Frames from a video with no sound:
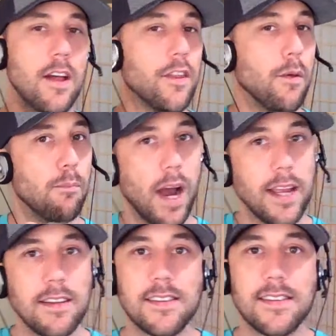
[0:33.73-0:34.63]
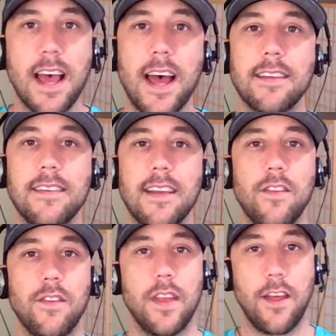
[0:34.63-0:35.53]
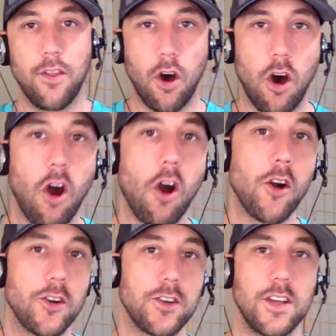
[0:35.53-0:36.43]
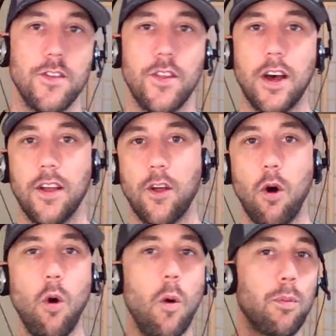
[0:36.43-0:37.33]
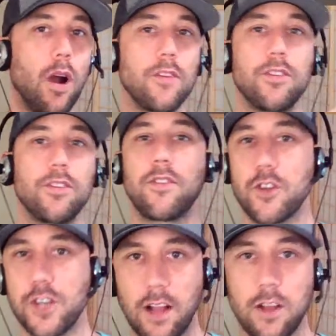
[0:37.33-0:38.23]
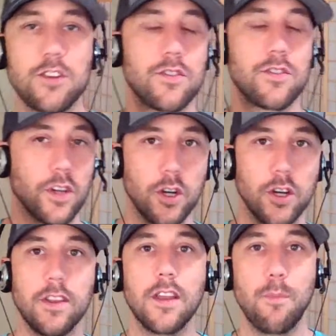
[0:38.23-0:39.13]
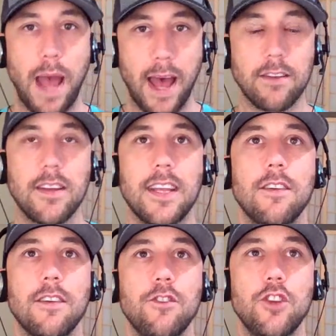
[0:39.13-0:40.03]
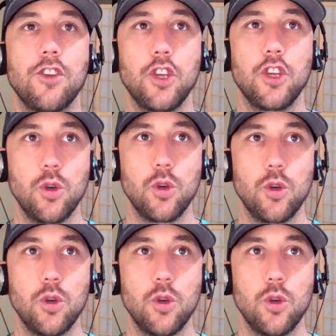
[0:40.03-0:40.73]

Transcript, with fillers: the mindset and, and the heart and the, the whole process, the challenges, the good and the bad, to give you